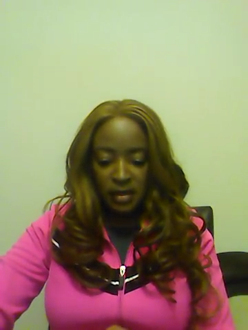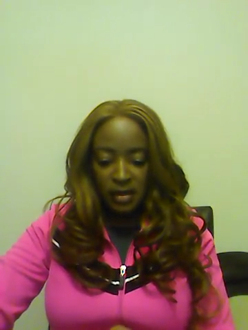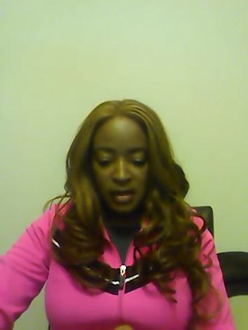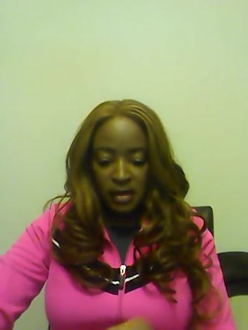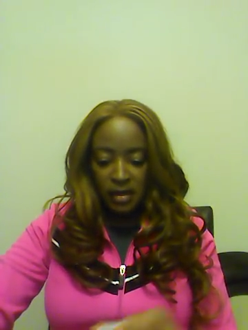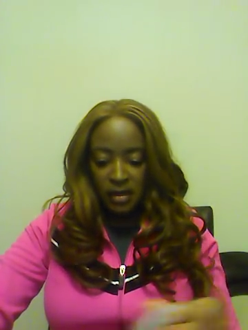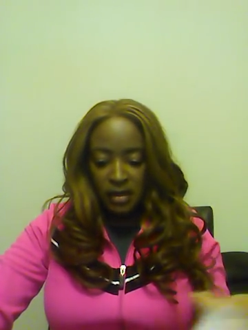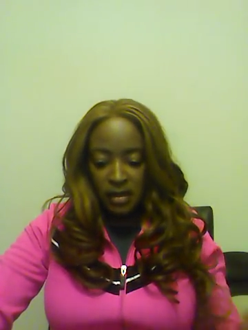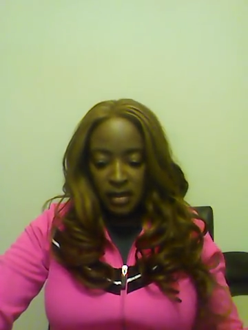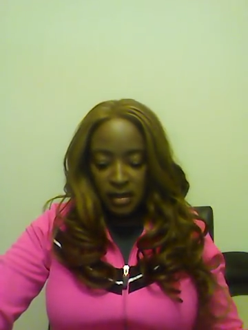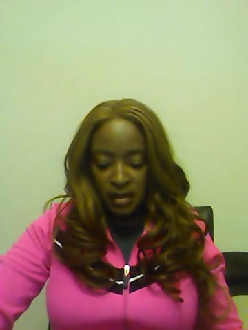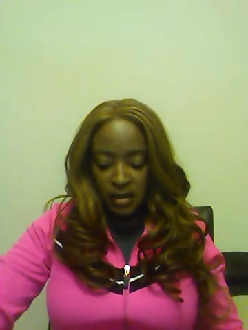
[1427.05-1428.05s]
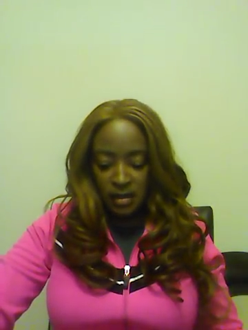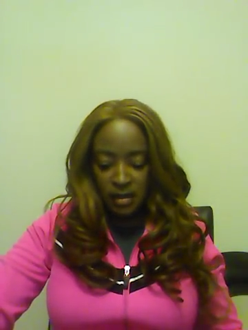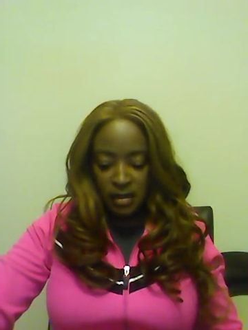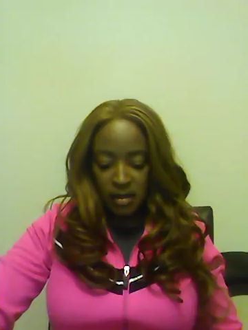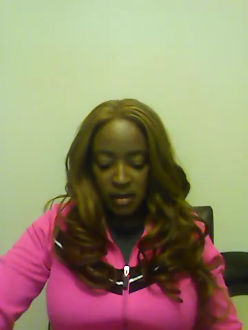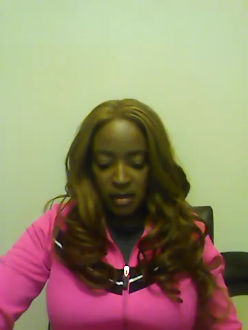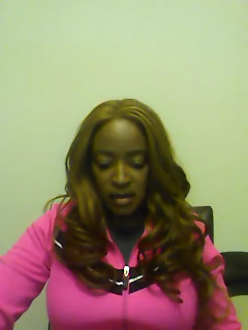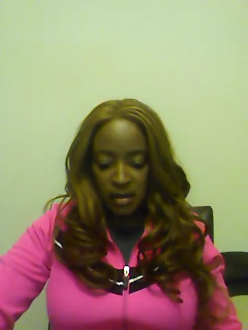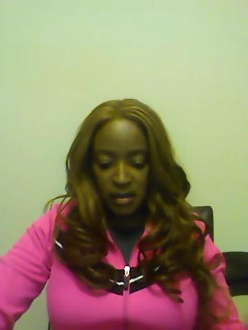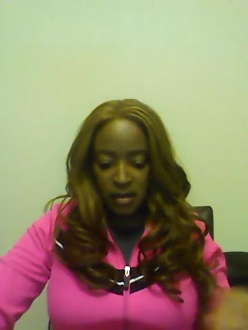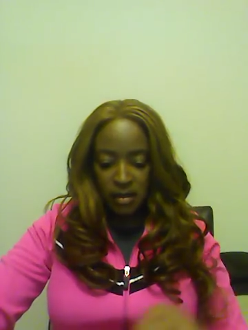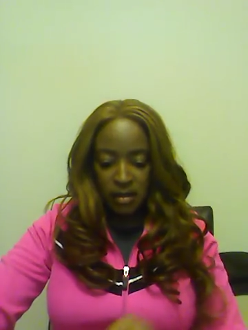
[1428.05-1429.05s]

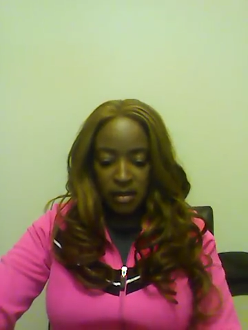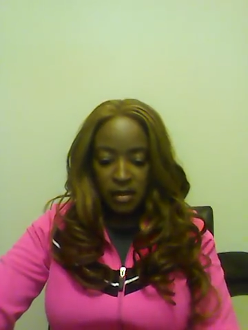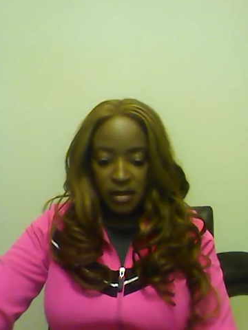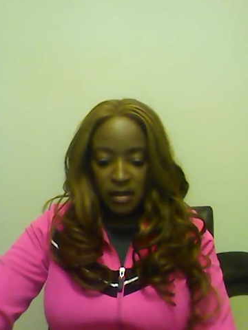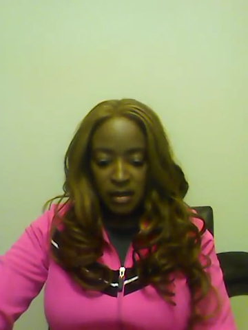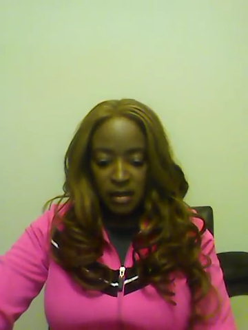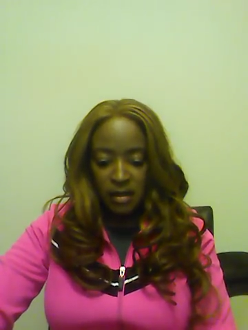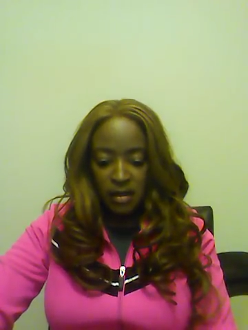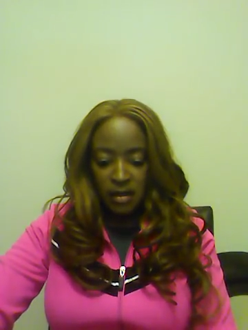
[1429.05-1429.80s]
No one is speaking in this clip.